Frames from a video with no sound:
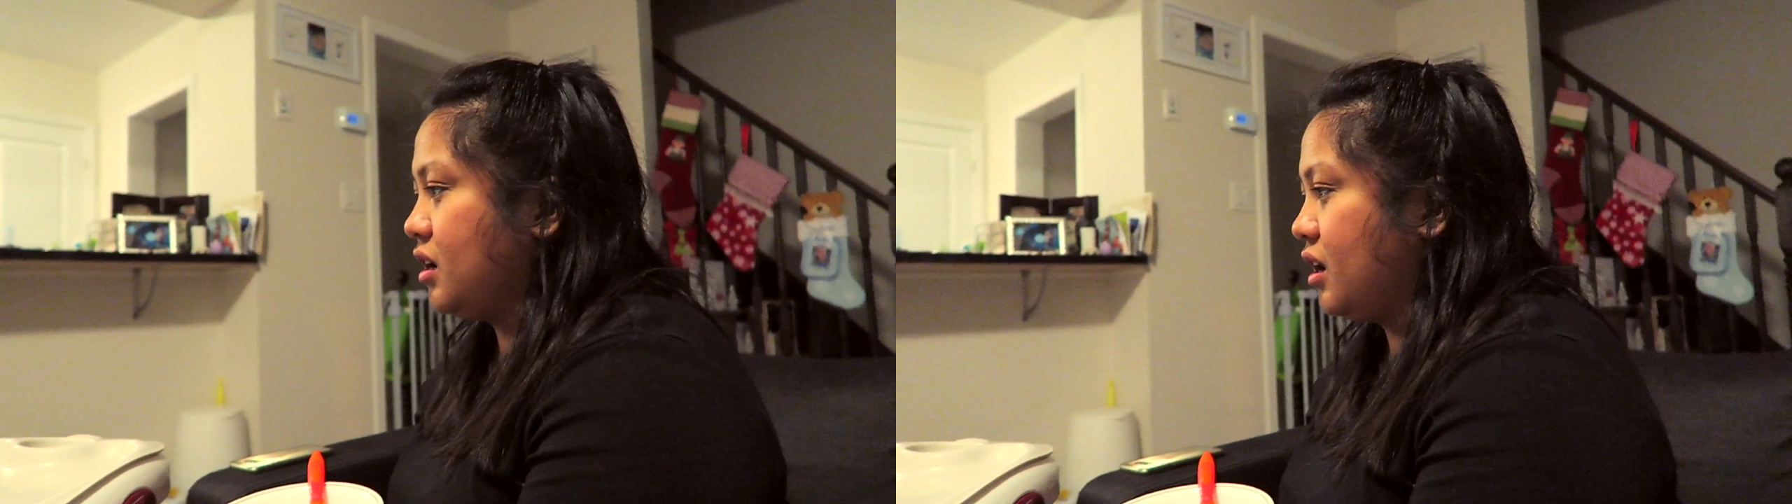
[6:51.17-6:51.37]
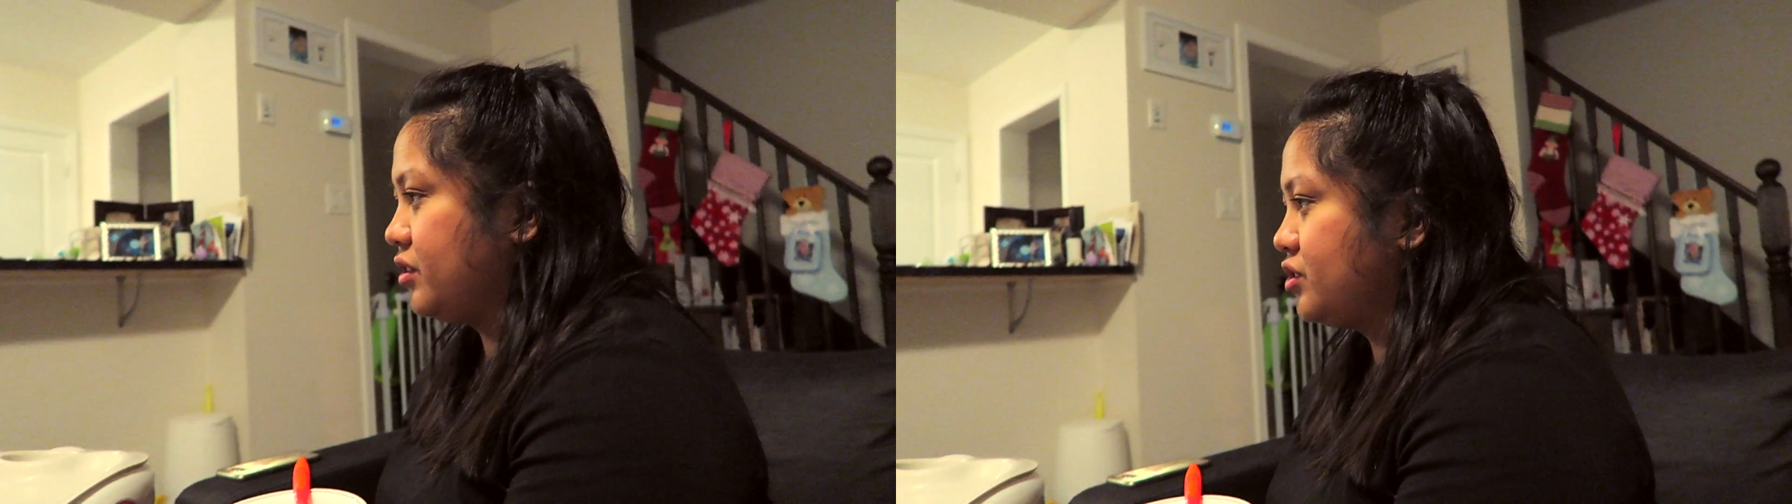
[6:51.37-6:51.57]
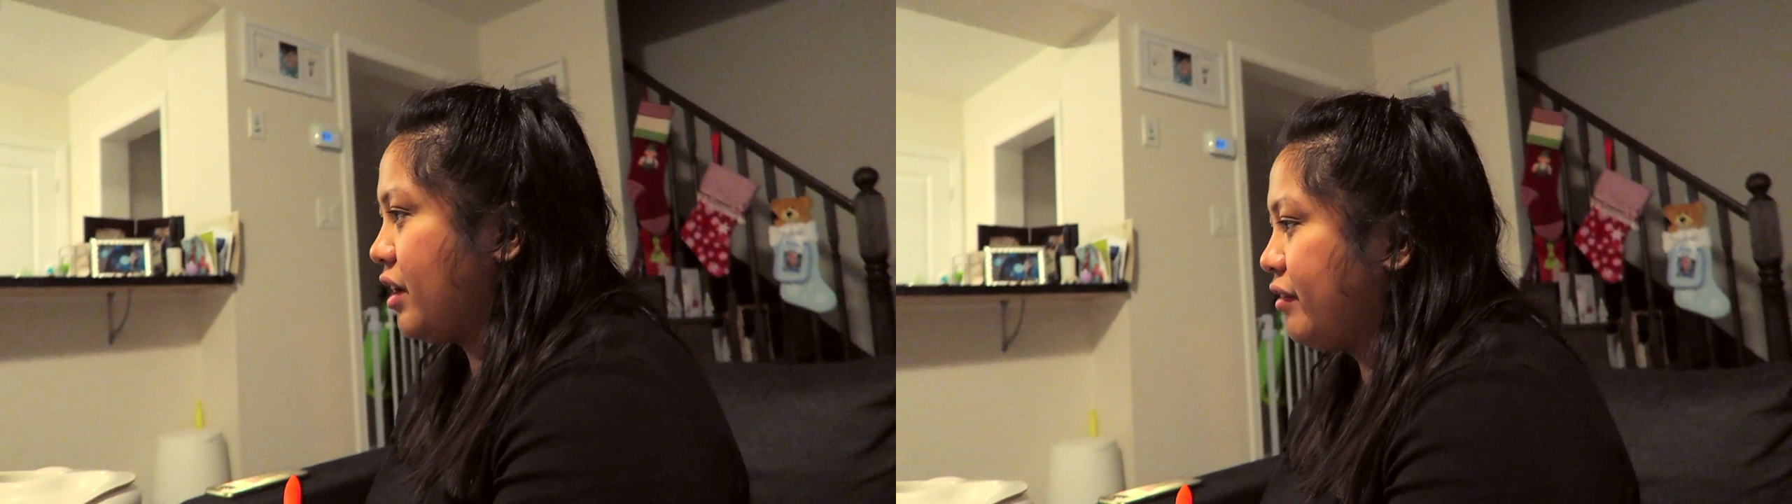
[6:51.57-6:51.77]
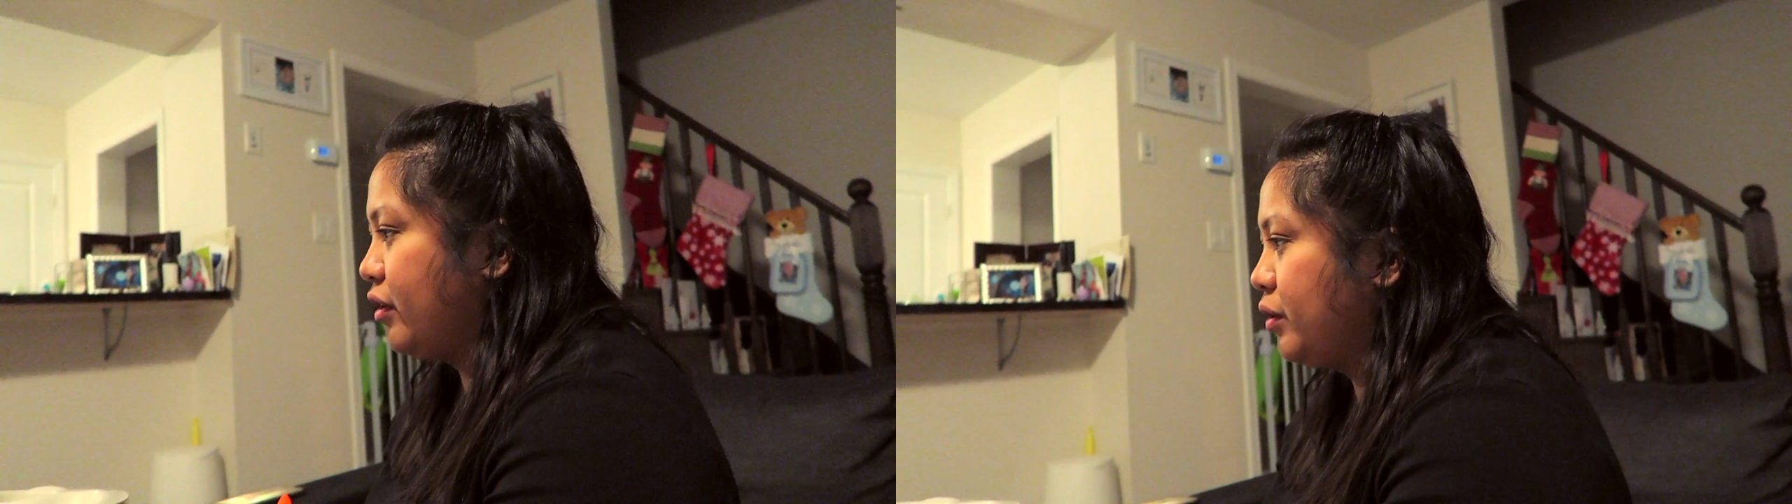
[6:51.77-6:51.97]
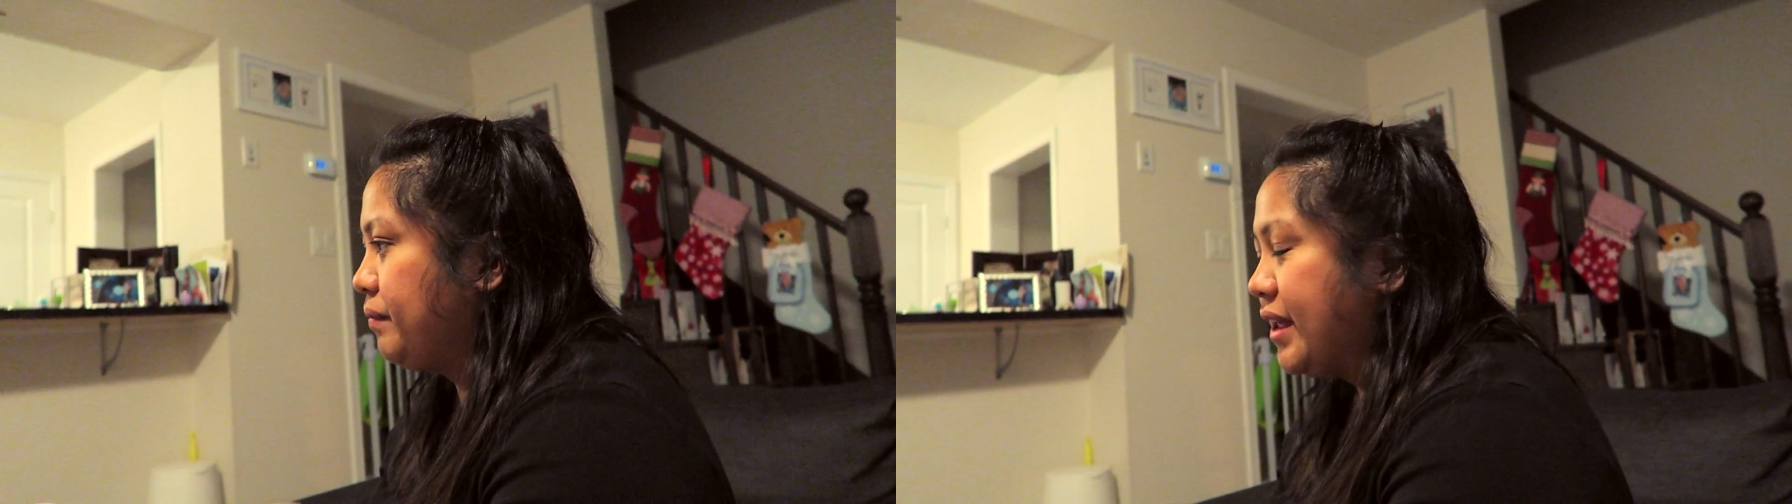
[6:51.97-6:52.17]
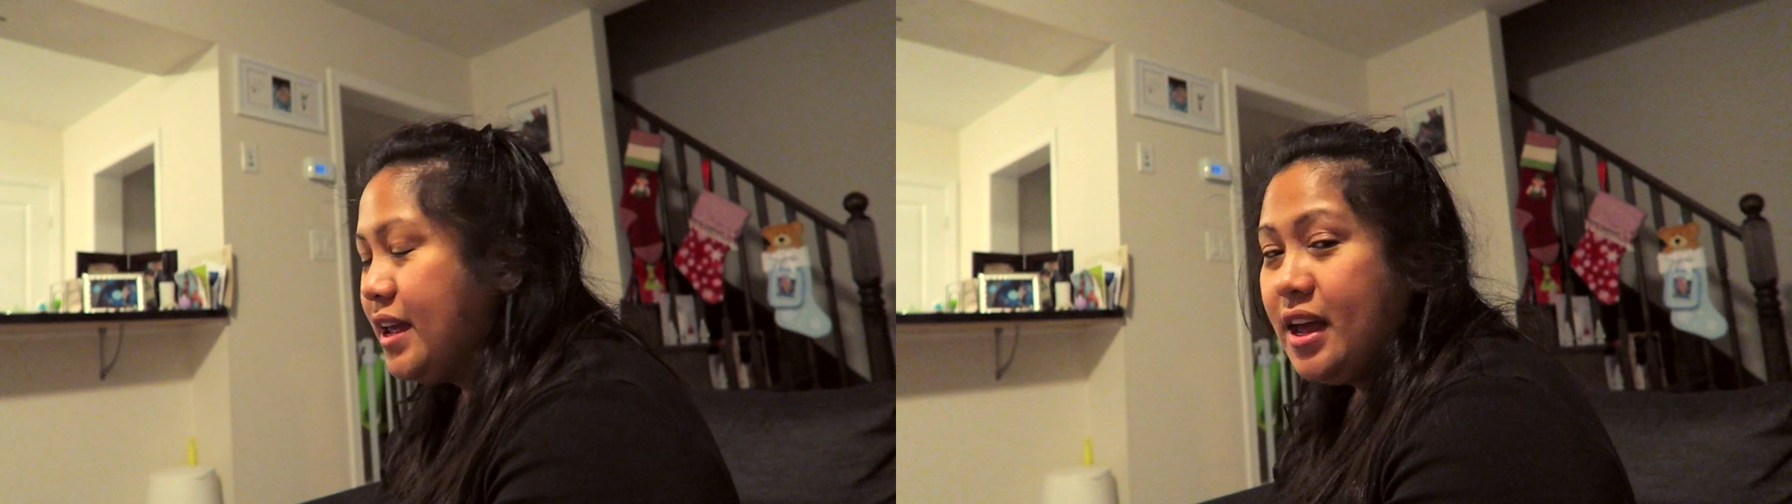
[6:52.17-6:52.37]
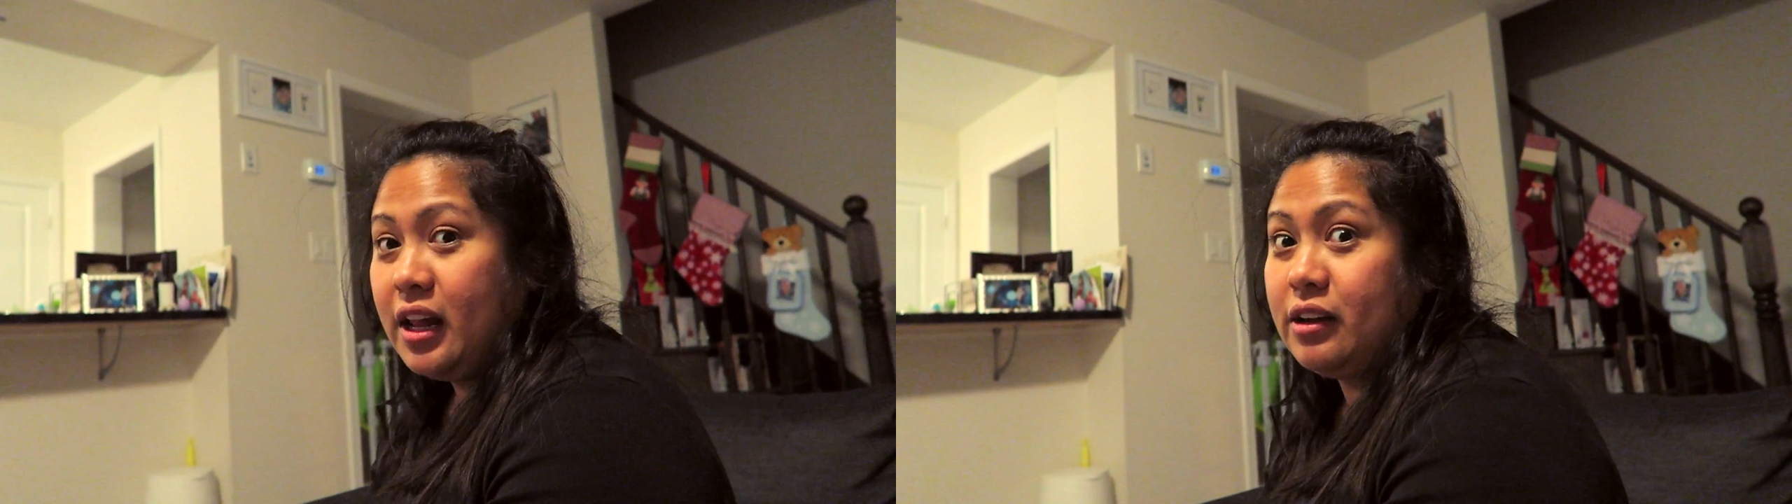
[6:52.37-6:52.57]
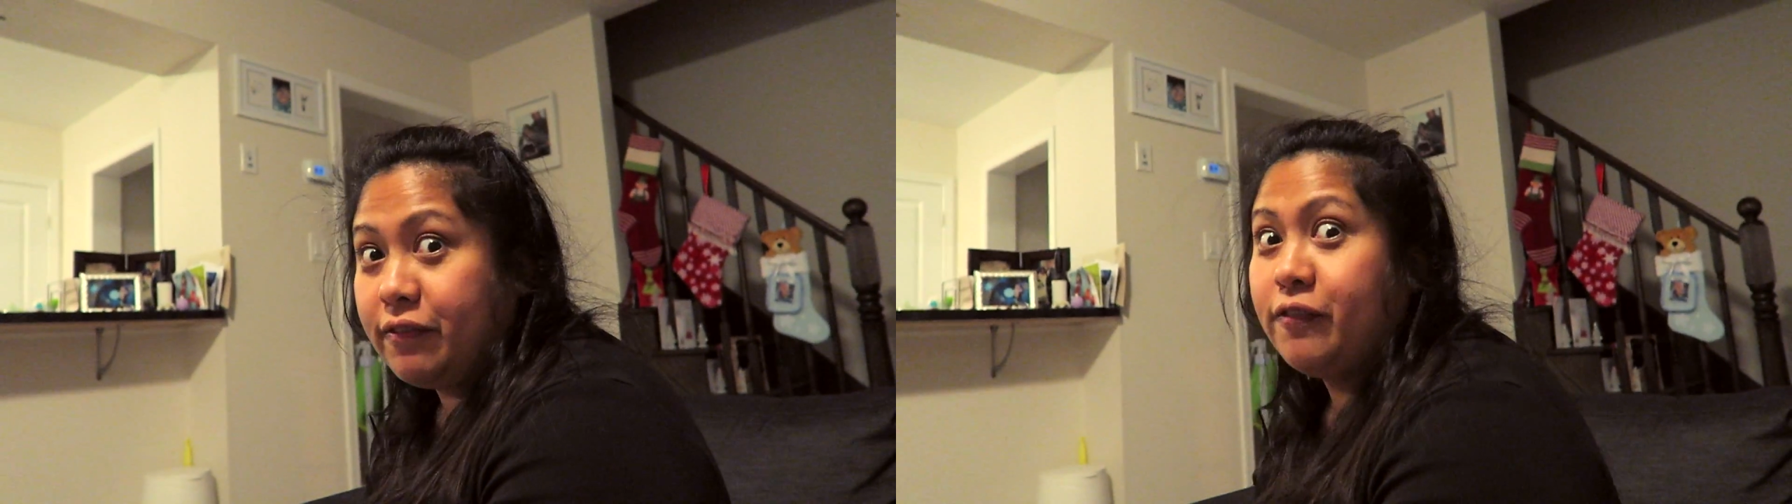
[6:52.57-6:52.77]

on the drive home, and then